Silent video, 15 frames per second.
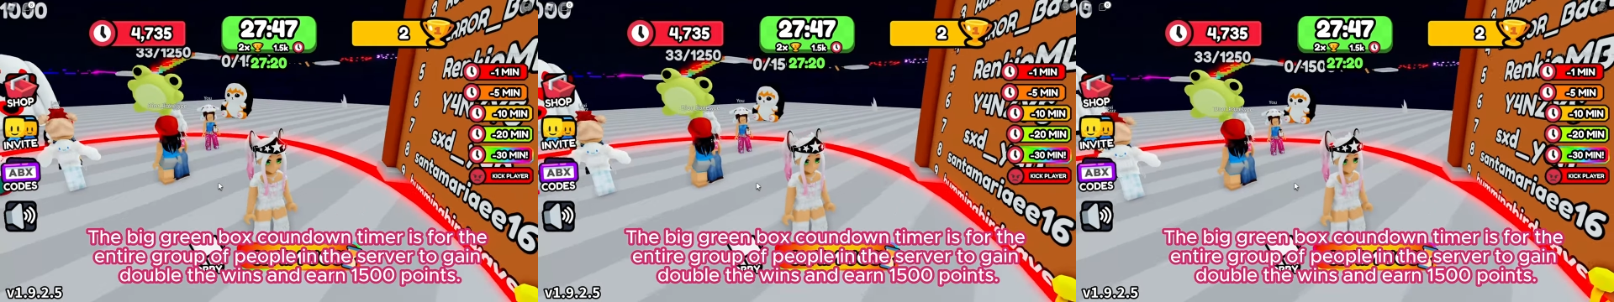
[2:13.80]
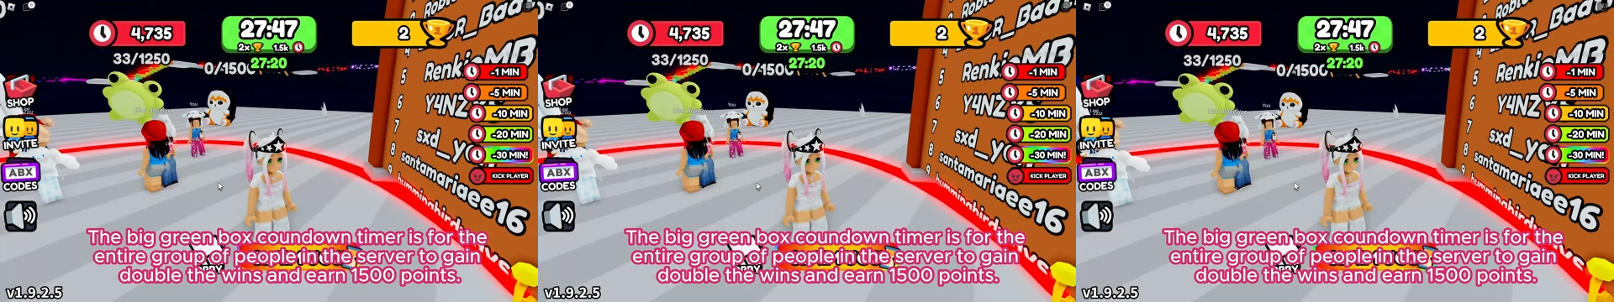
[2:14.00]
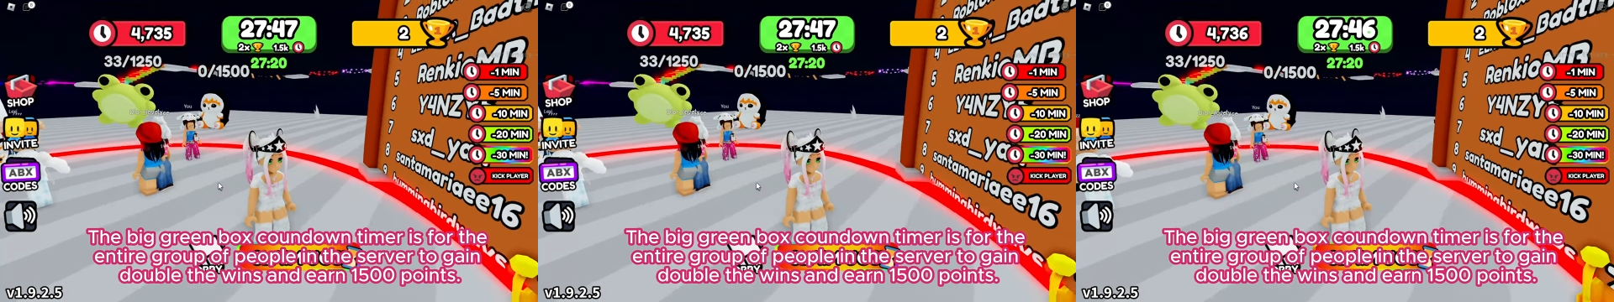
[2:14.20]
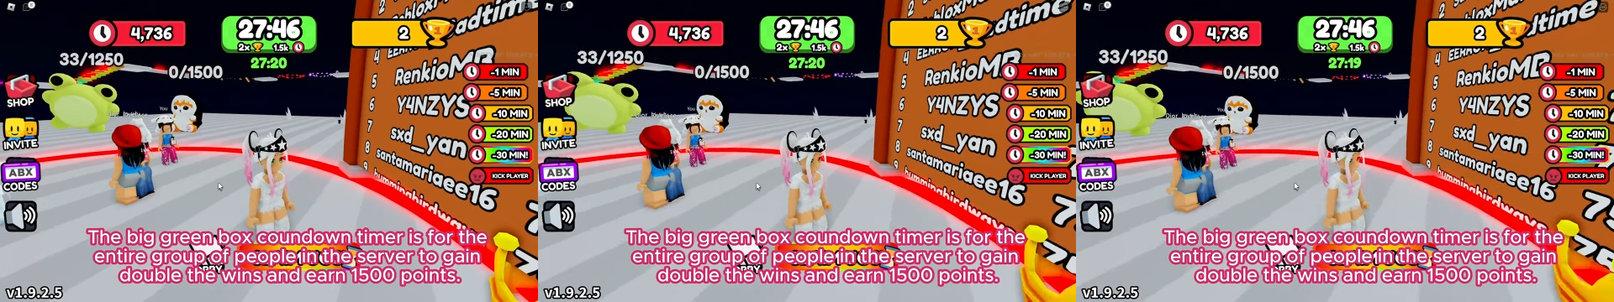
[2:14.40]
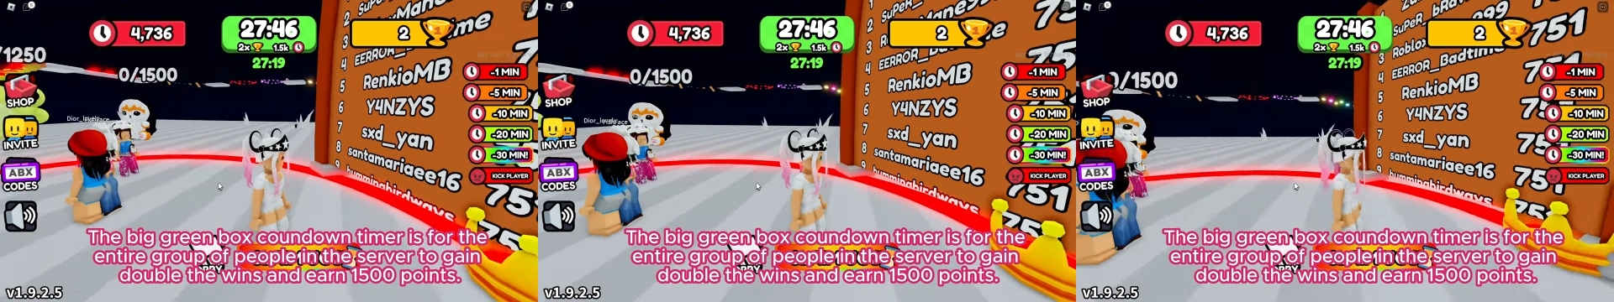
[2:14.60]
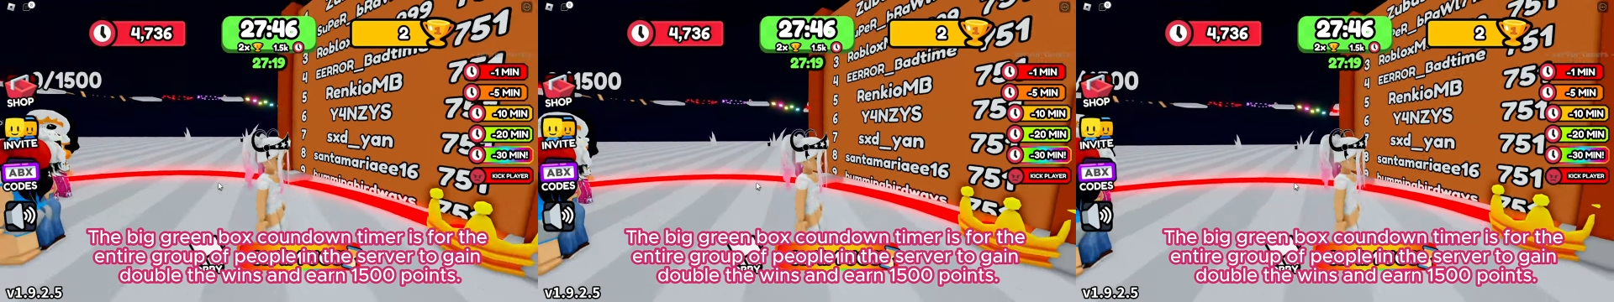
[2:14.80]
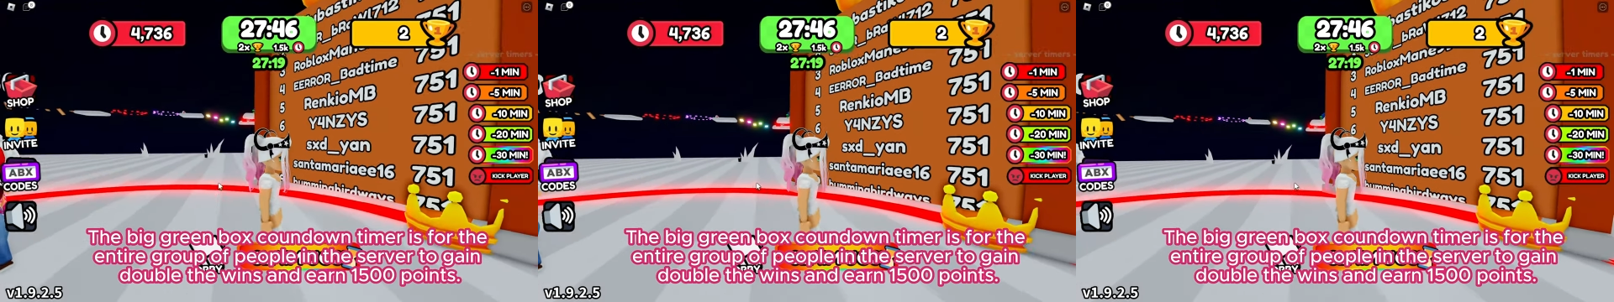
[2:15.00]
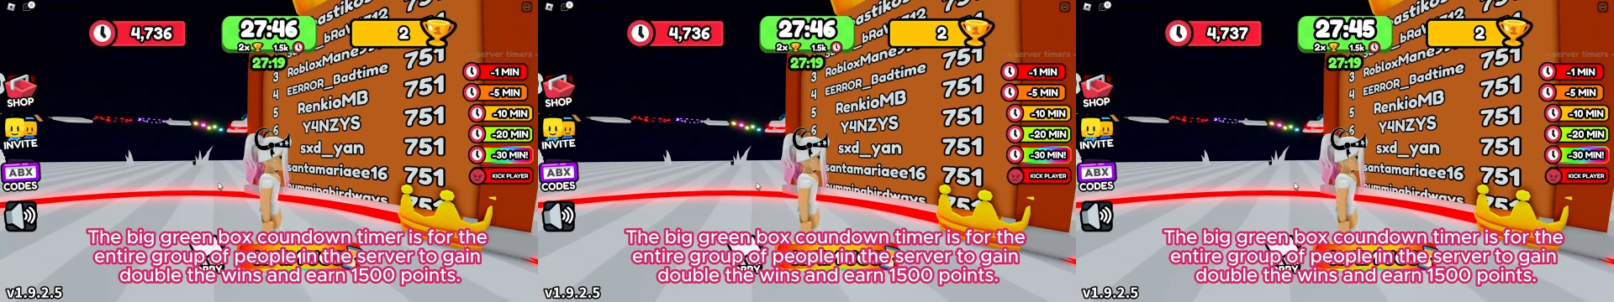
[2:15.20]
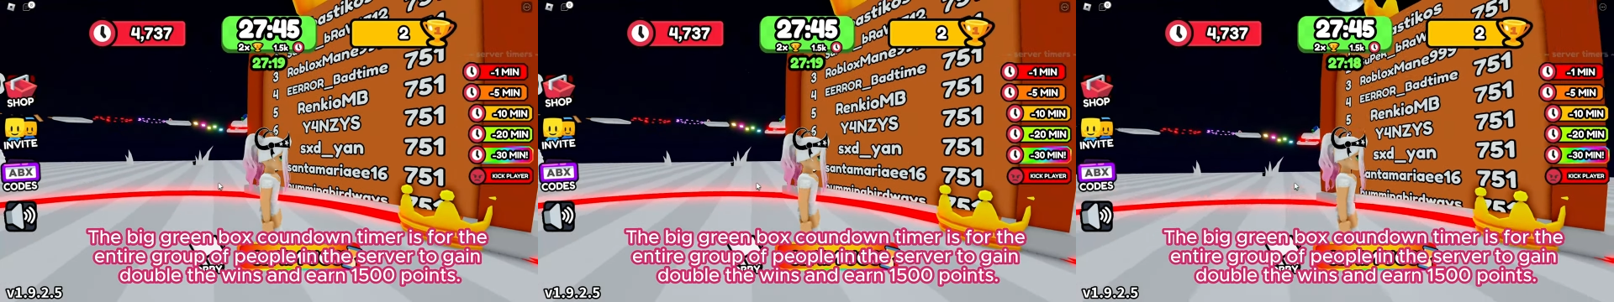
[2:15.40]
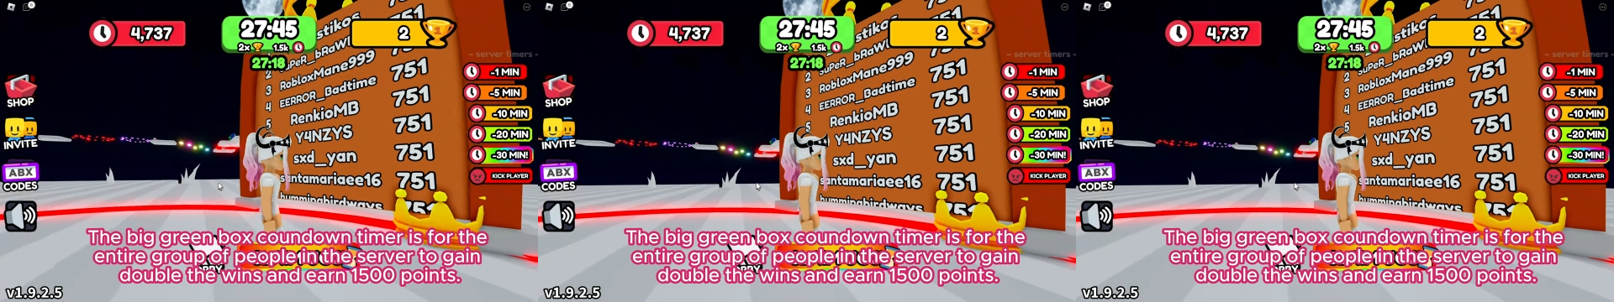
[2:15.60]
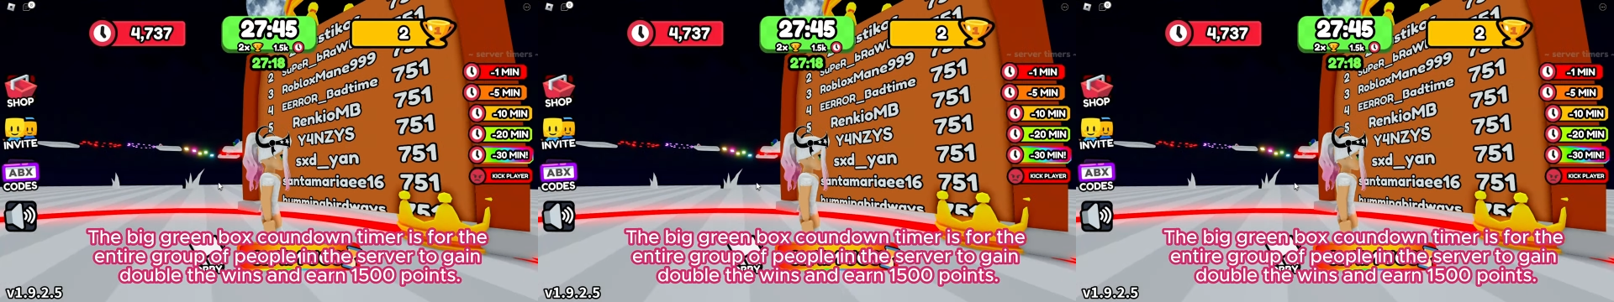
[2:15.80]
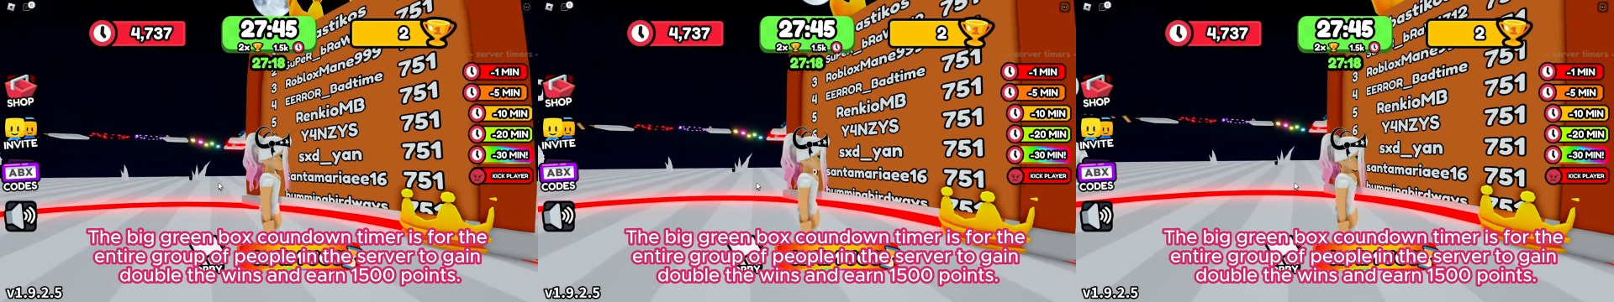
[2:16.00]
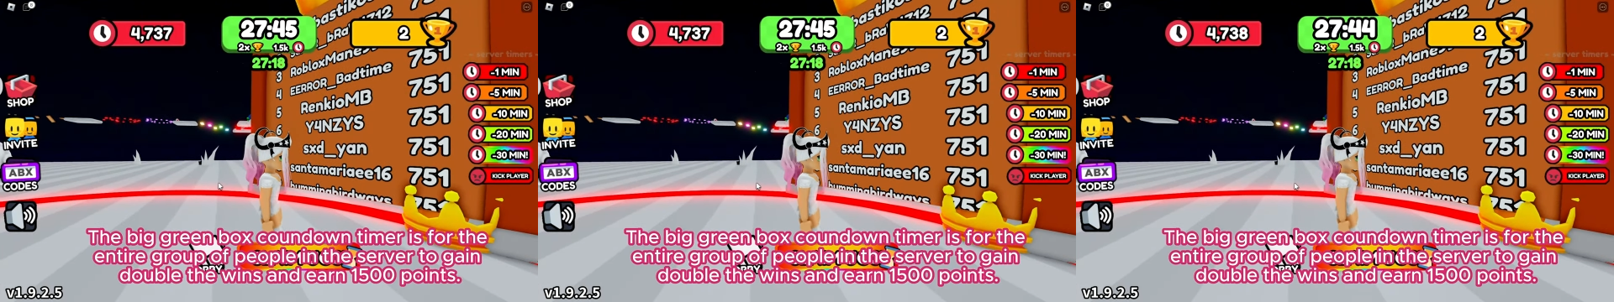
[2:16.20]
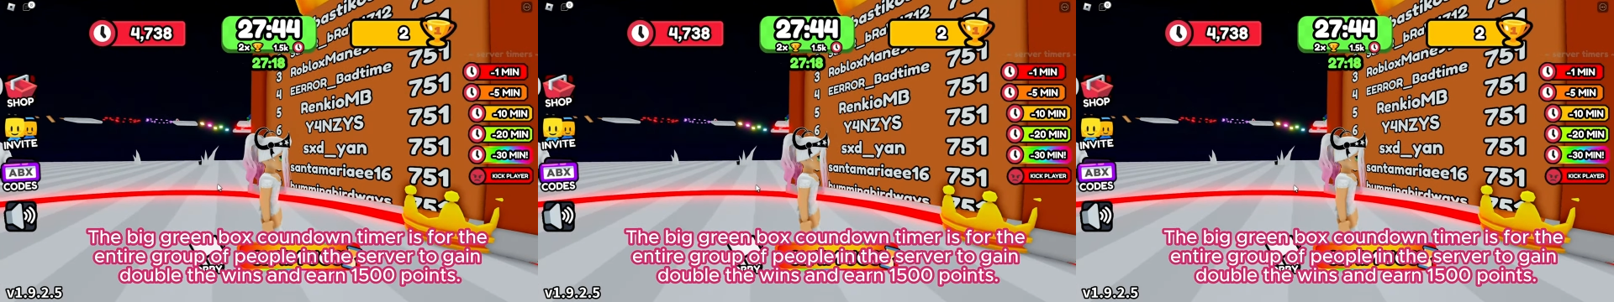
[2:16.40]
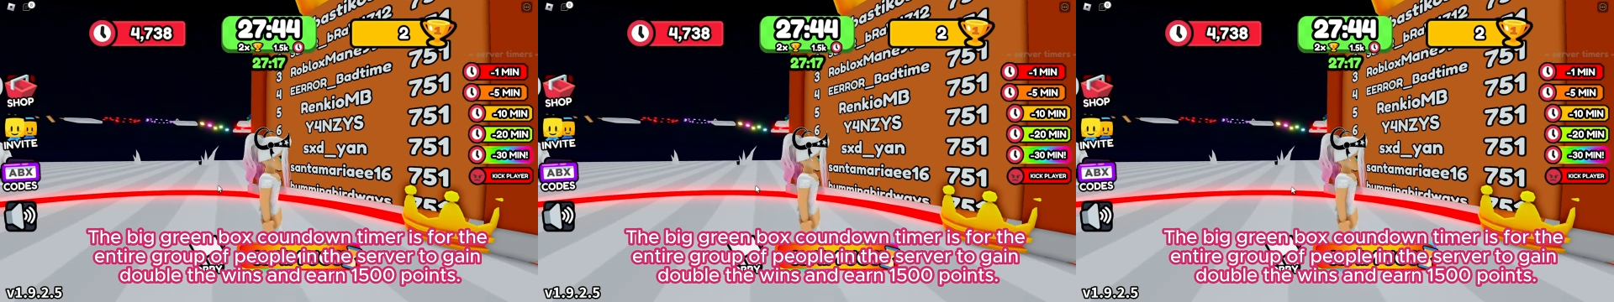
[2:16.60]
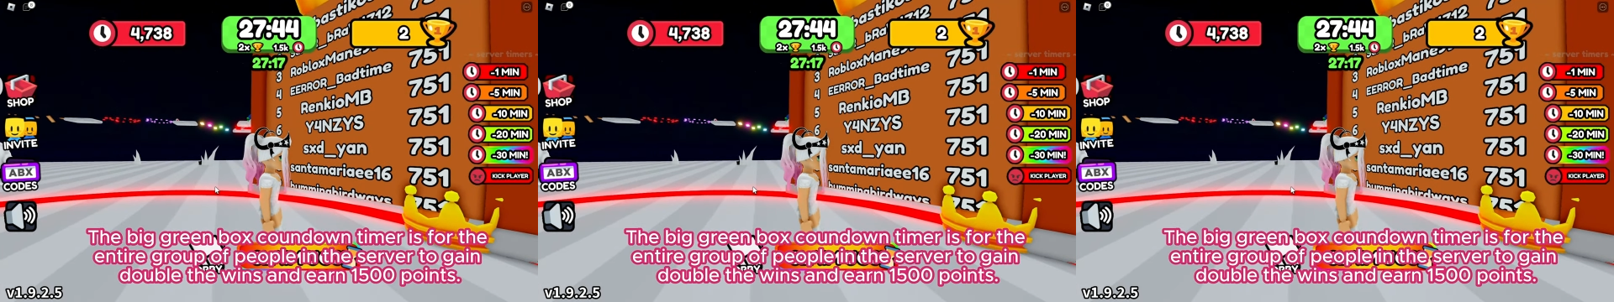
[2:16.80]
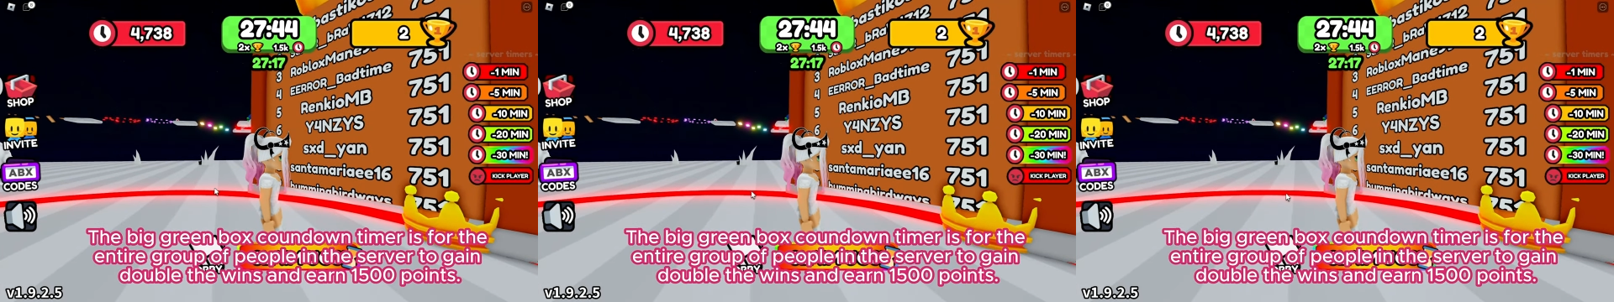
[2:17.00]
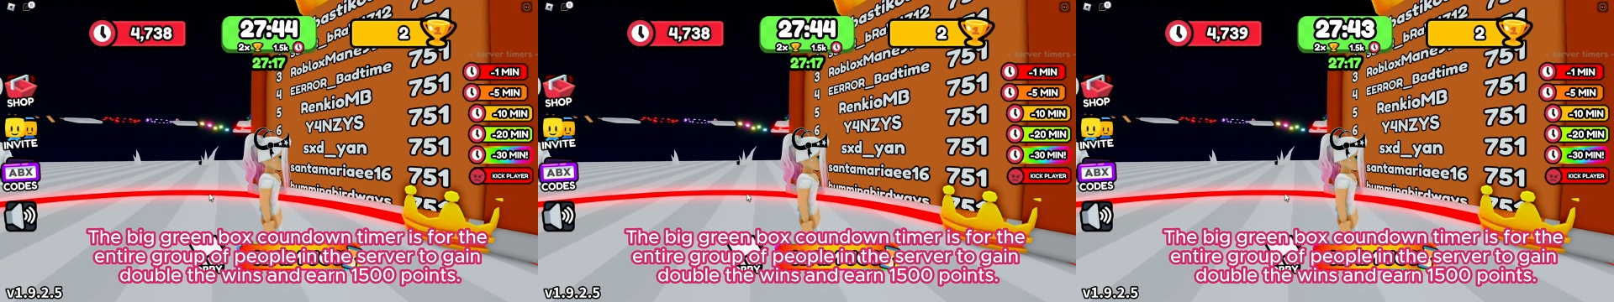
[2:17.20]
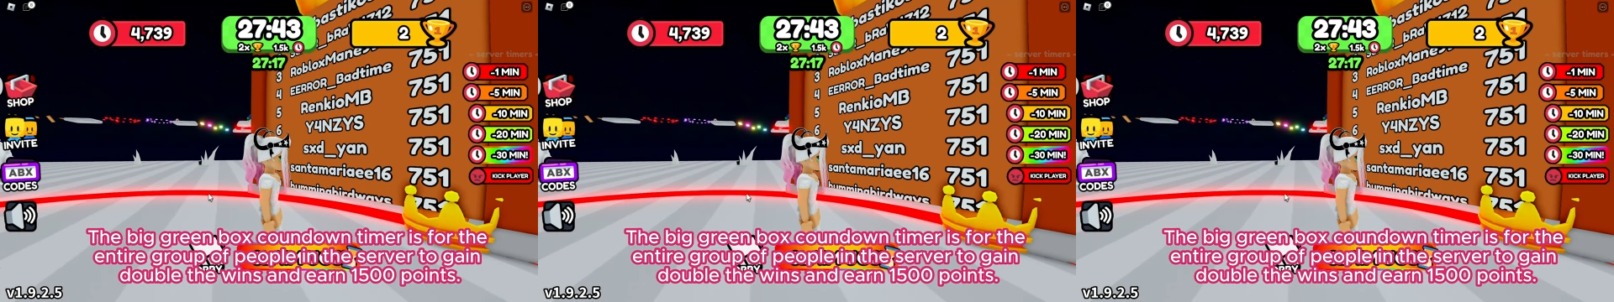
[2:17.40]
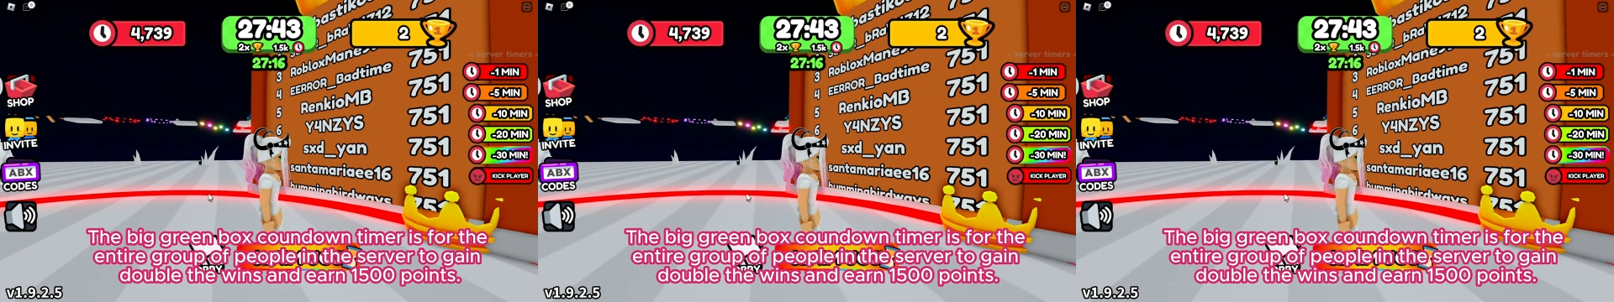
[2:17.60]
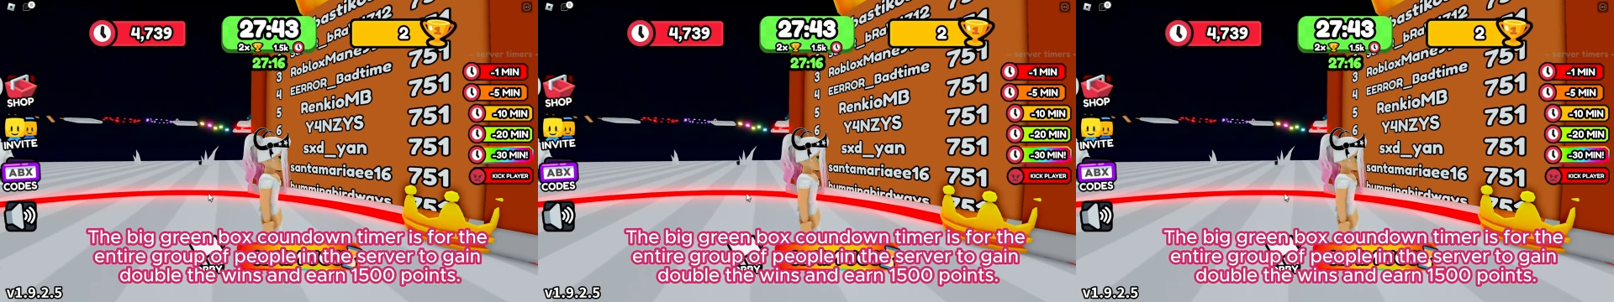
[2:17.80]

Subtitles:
[unreadable: no face in view]